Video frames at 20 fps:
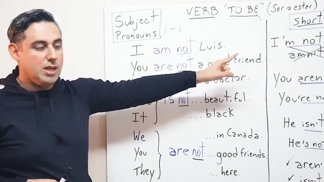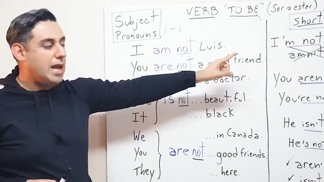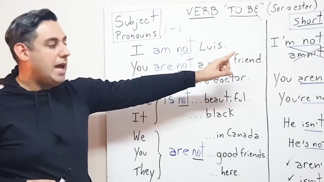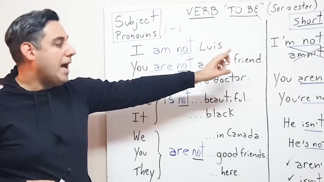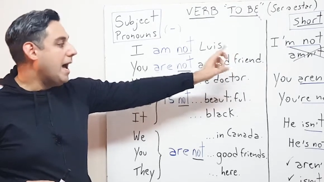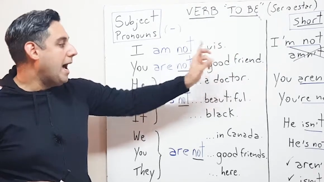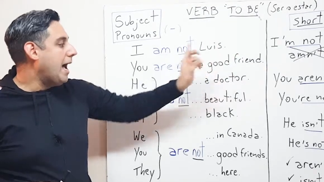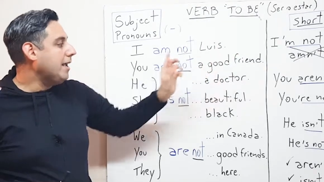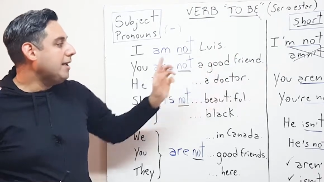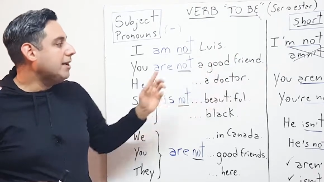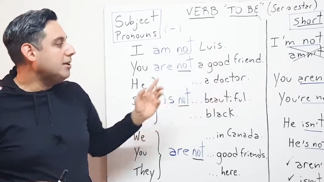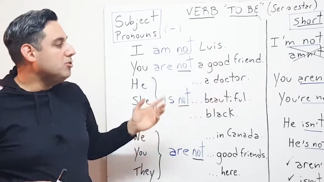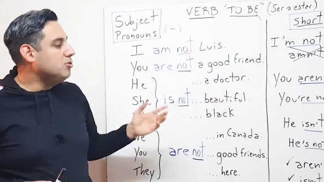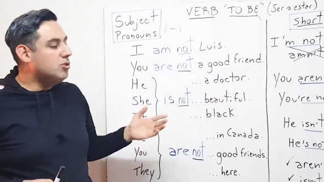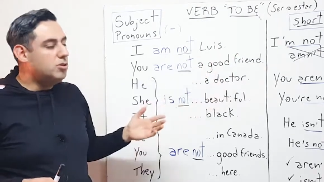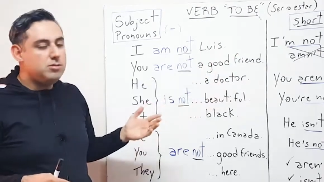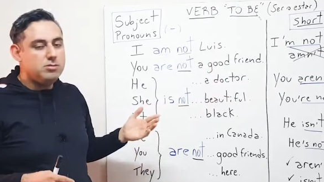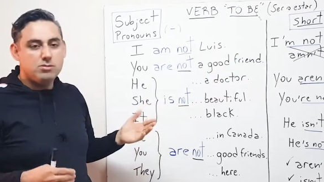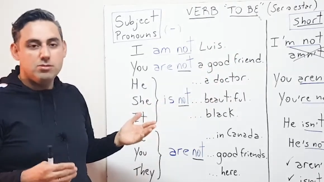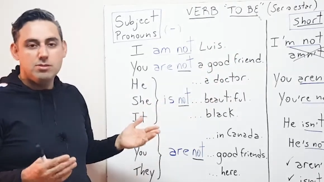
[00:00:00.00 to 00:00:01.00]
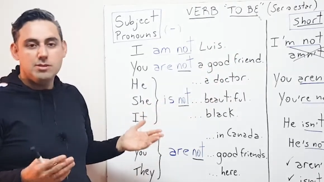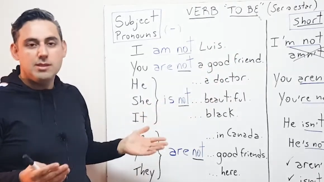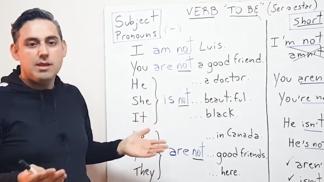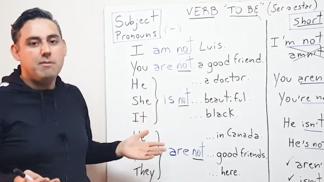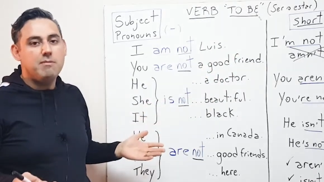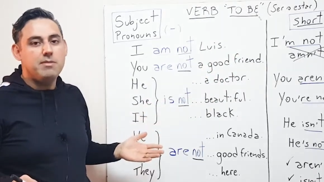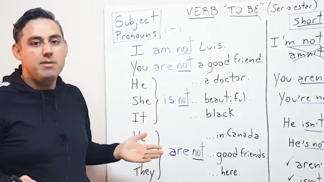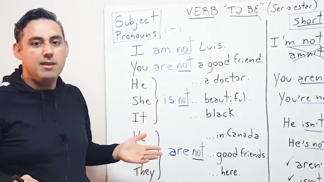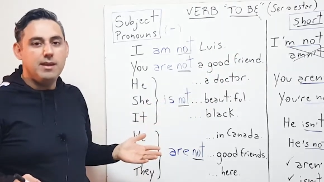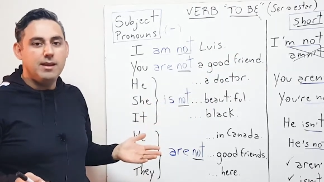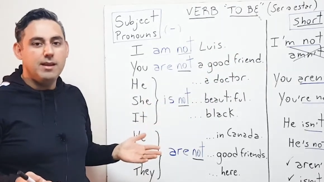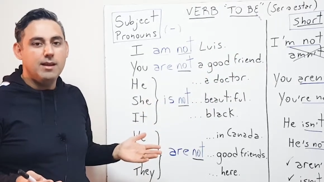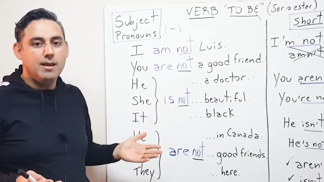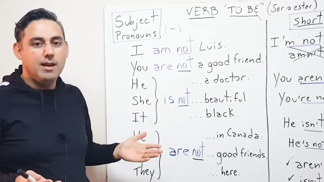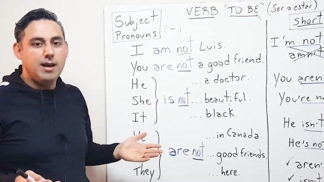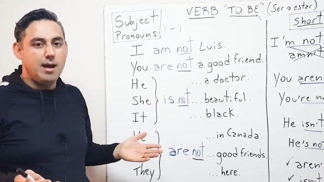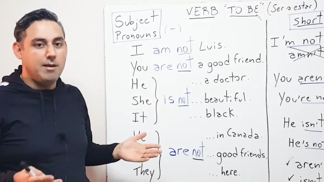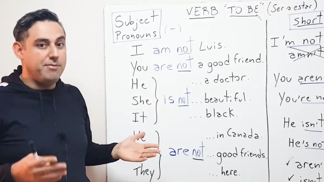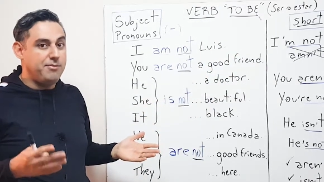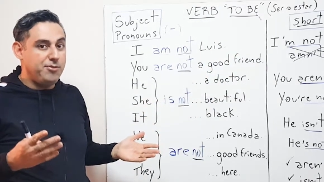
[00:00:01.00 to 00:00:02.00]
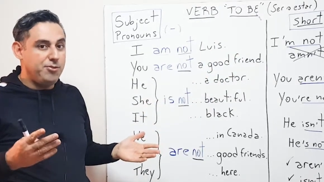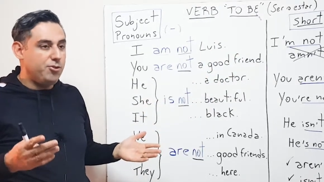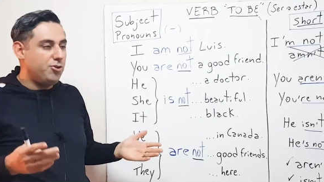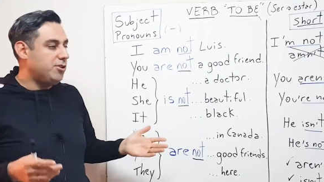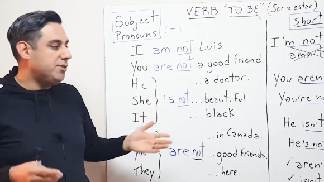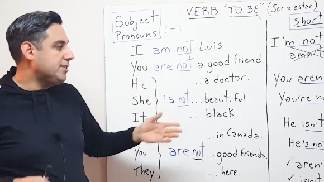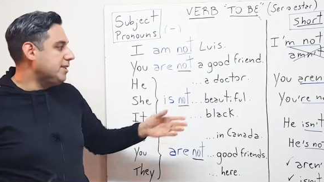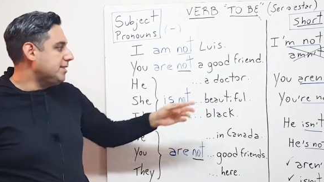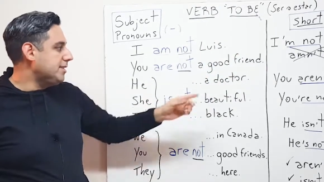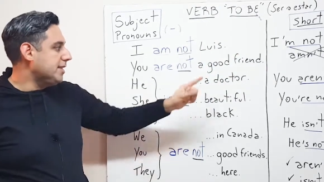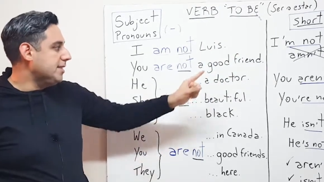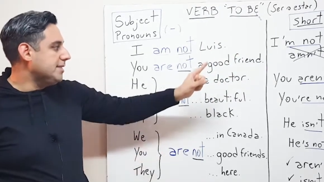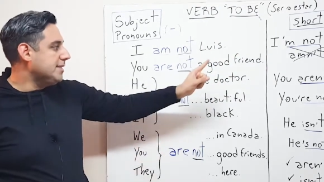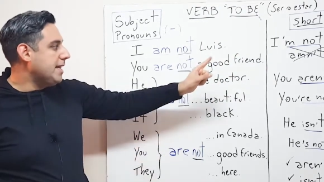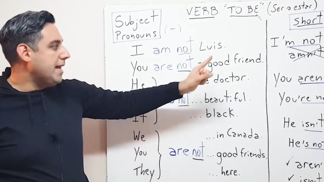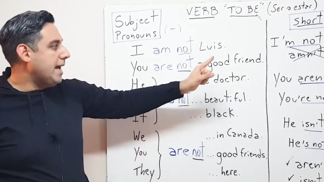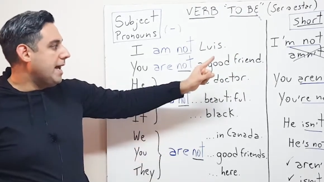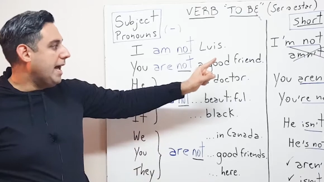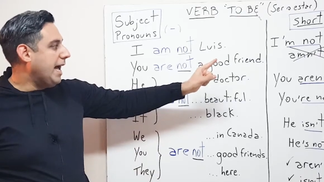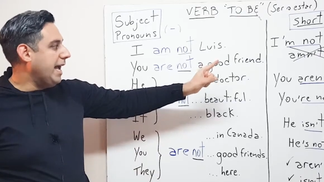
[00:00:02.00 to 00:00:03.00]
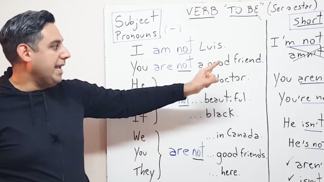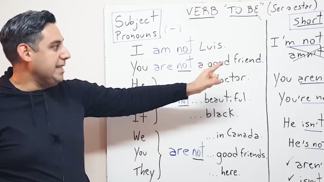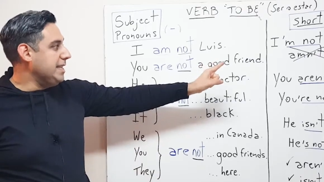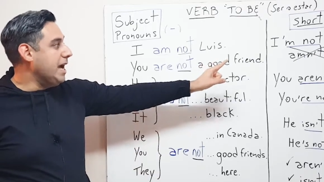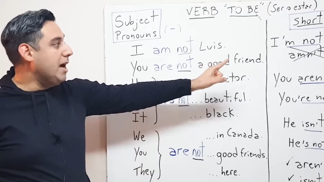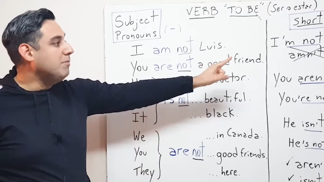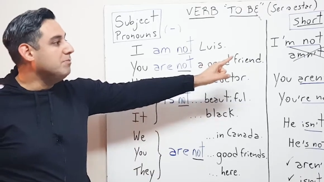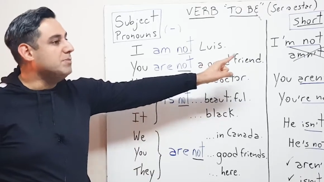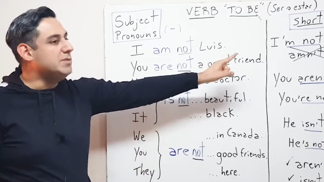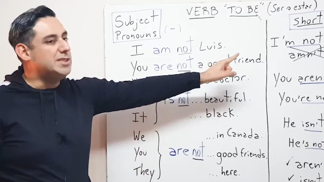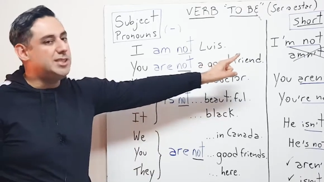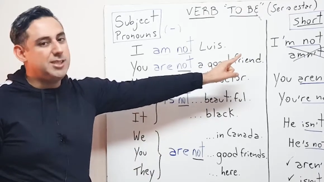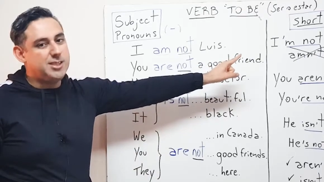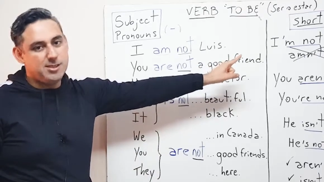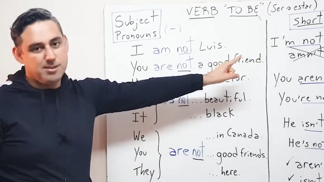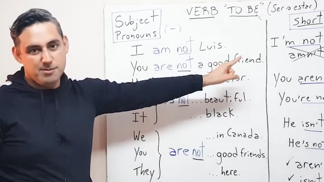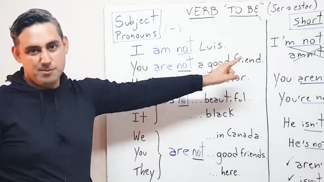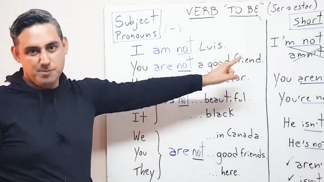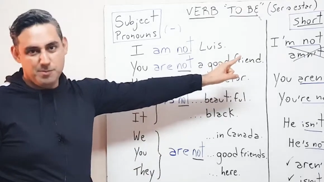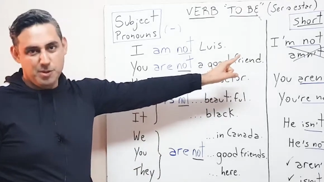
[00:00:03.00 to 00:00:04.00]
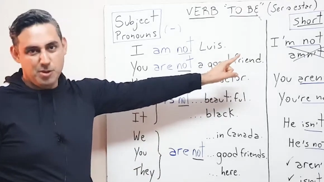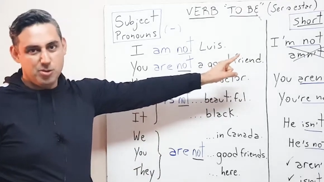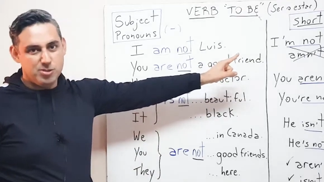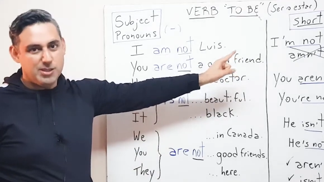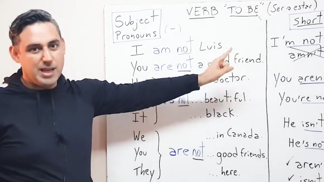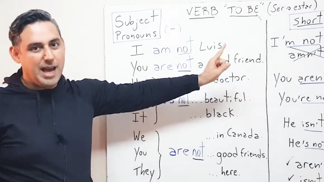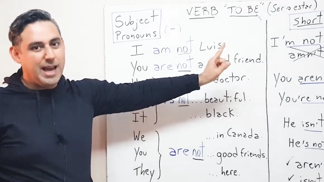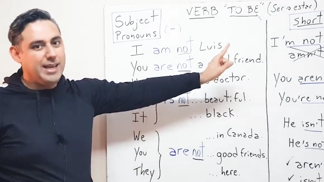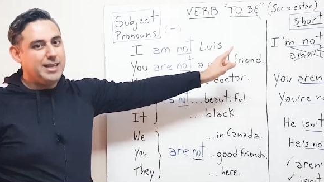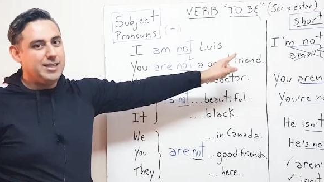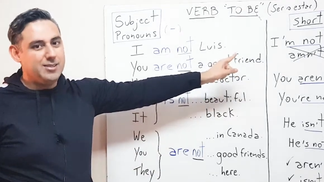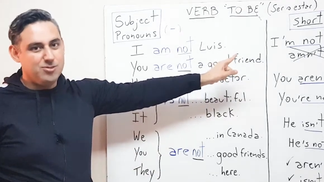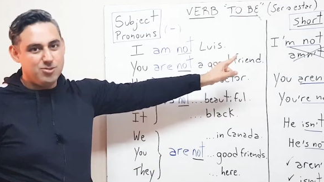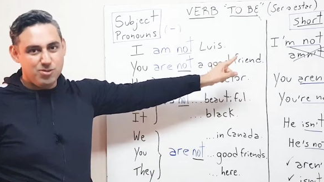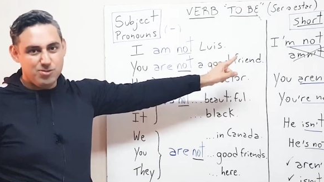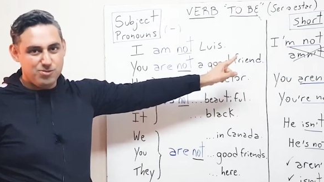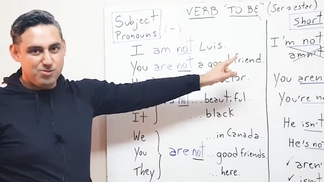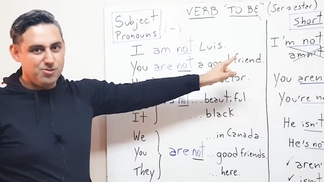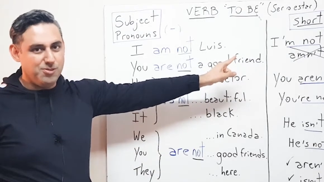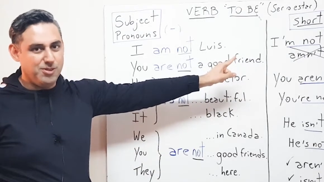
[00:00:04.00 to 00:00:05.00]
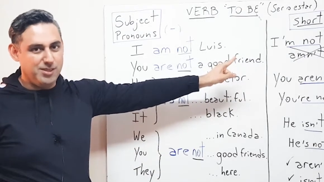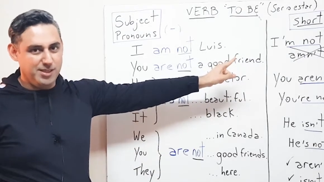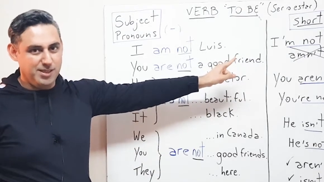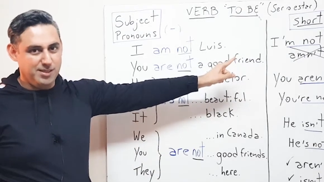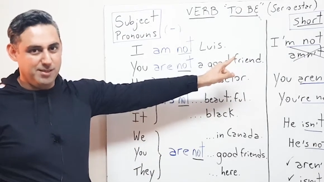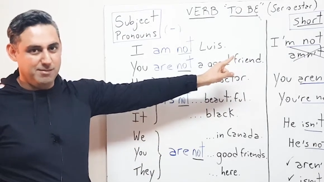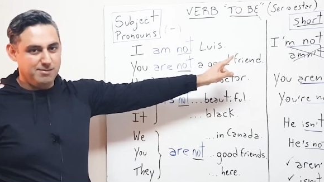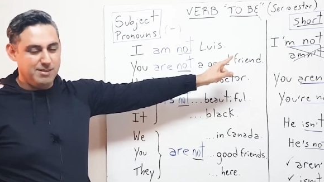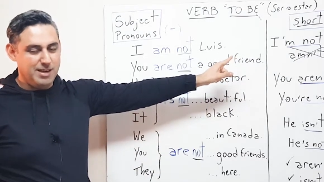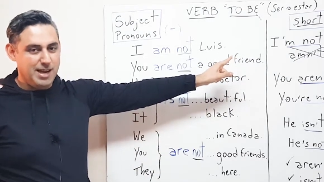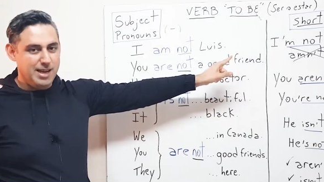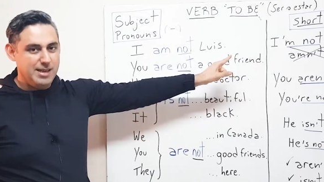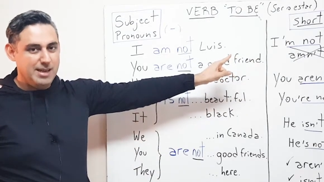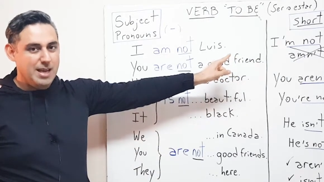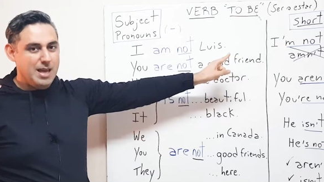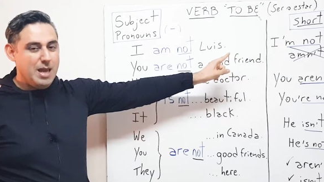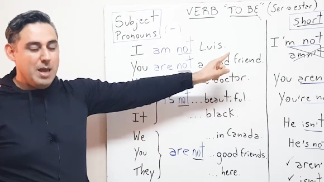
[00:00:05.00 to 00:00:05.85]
I cannot do something absurd such as I amn't, because I cannot join it, right?